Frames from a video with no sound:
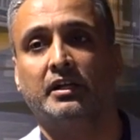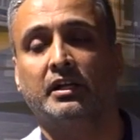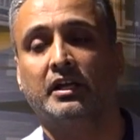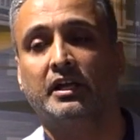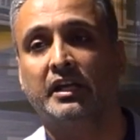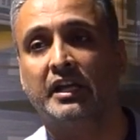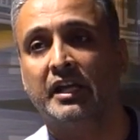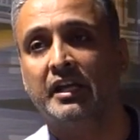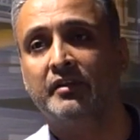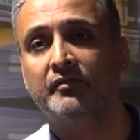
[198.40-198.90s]

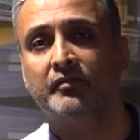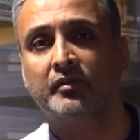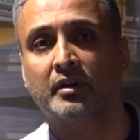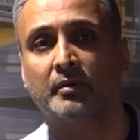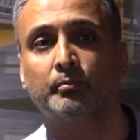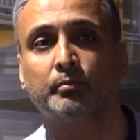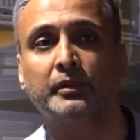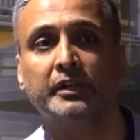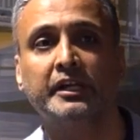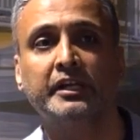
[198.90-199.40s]
gave
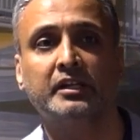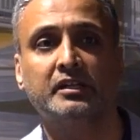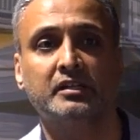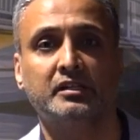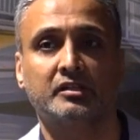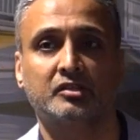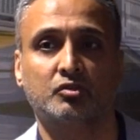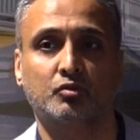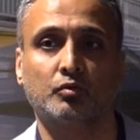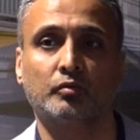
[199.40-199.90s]

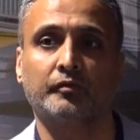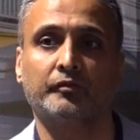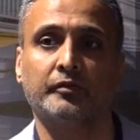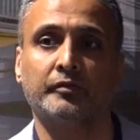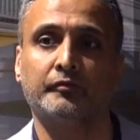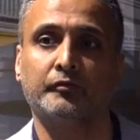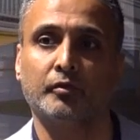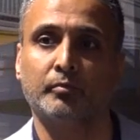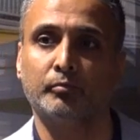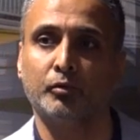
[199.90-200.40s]
complete
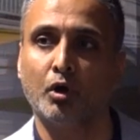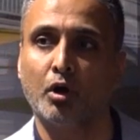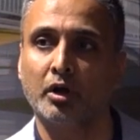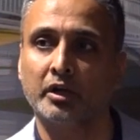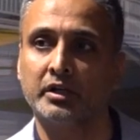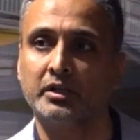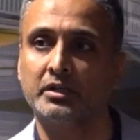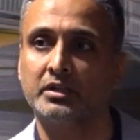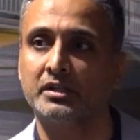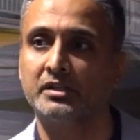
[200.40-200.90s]
storefront from
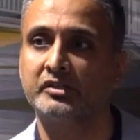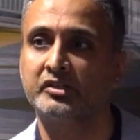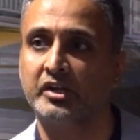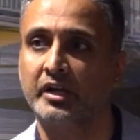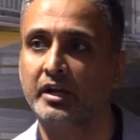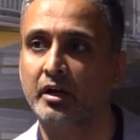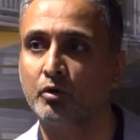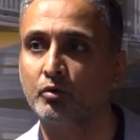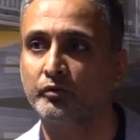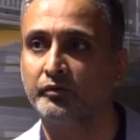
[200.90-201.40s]
login till
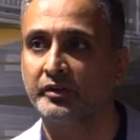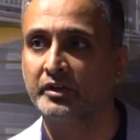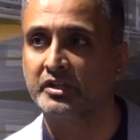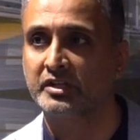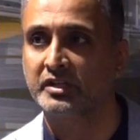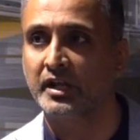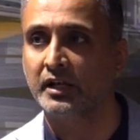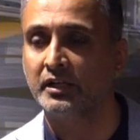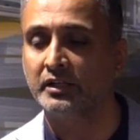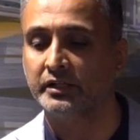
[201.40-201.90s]
checkout
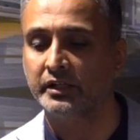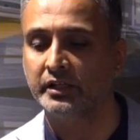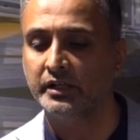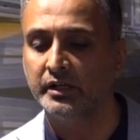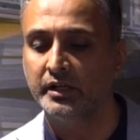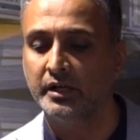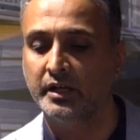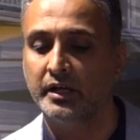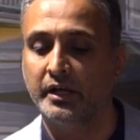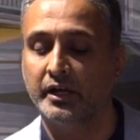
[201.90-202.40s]
functionality
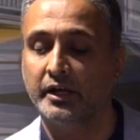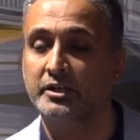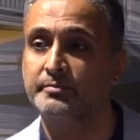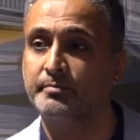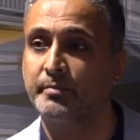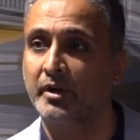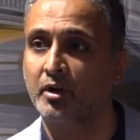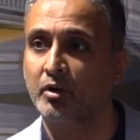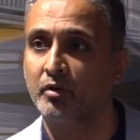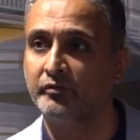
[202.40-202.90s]
as
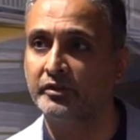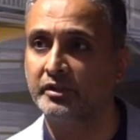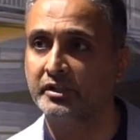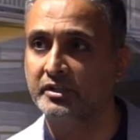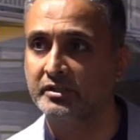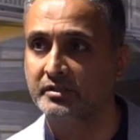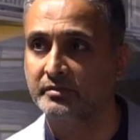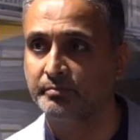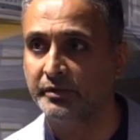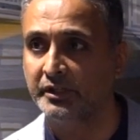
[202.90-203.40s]
part of
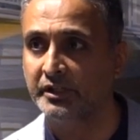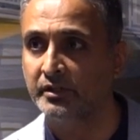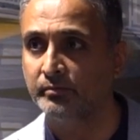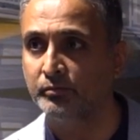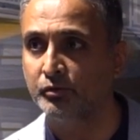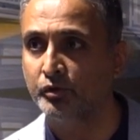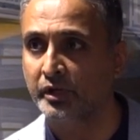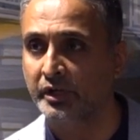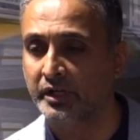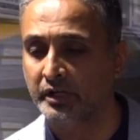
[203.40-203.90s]
this
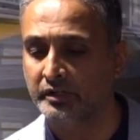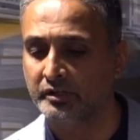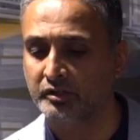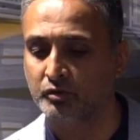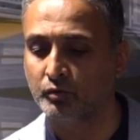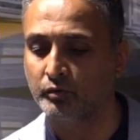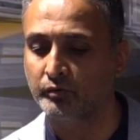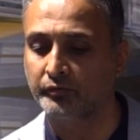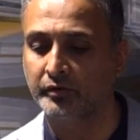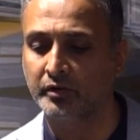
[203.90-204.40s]
PWA kit
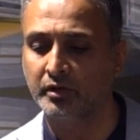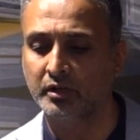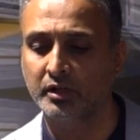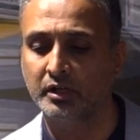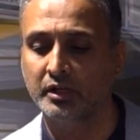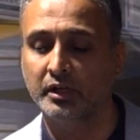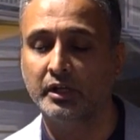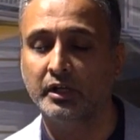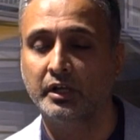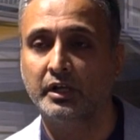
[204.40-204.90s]
storefront.
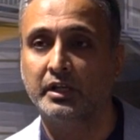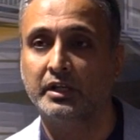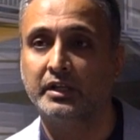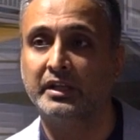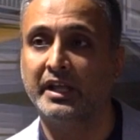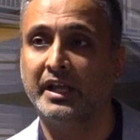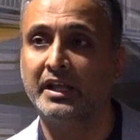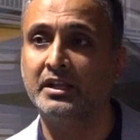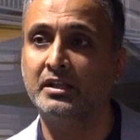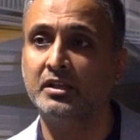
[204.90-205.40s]

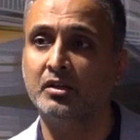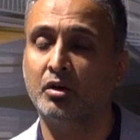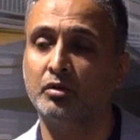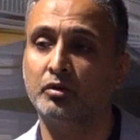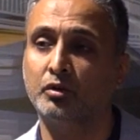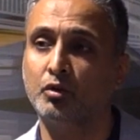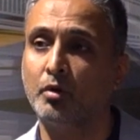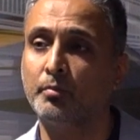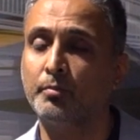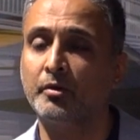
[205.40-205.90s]
Then
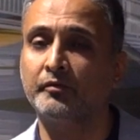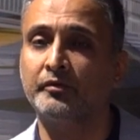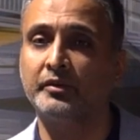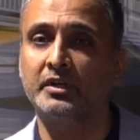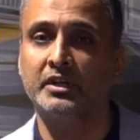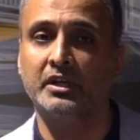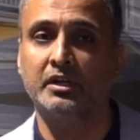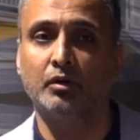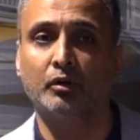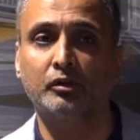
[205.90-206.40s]
on top of
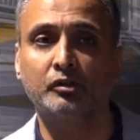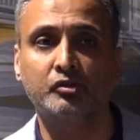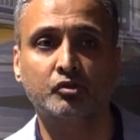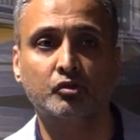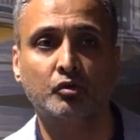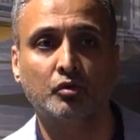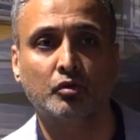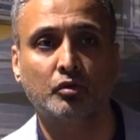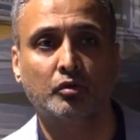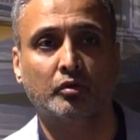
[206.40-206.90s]
it, they
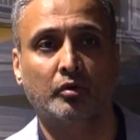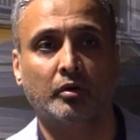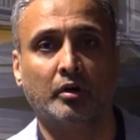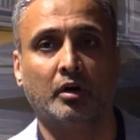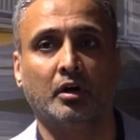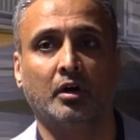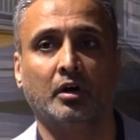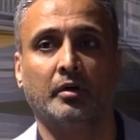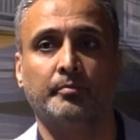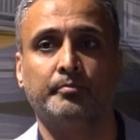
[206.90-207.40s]

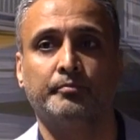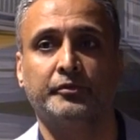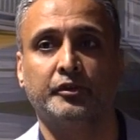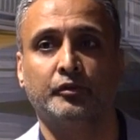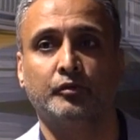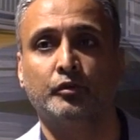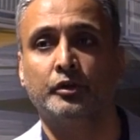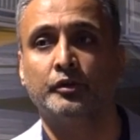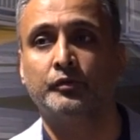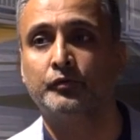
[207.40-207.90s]
also
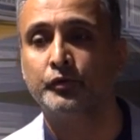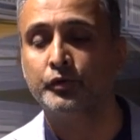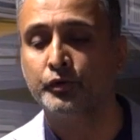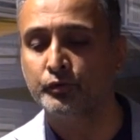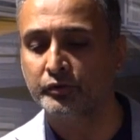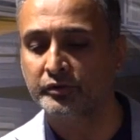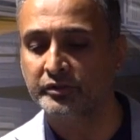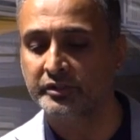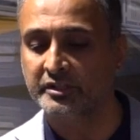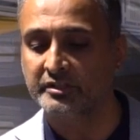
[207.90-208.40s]

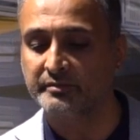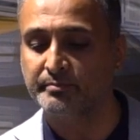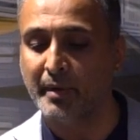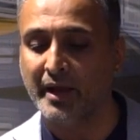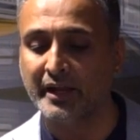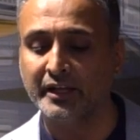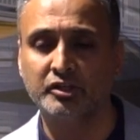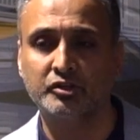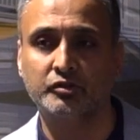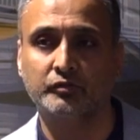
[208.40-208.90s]
introduced this
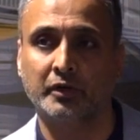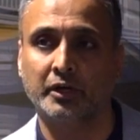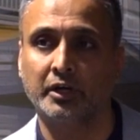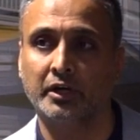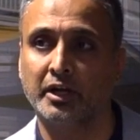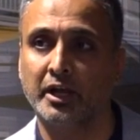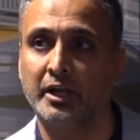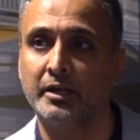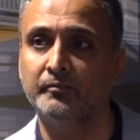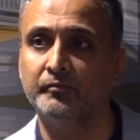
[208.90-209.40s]
managed
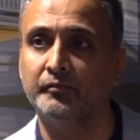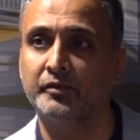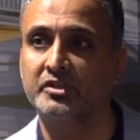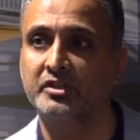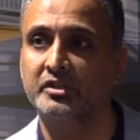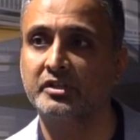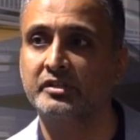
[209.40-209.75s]
runtime, which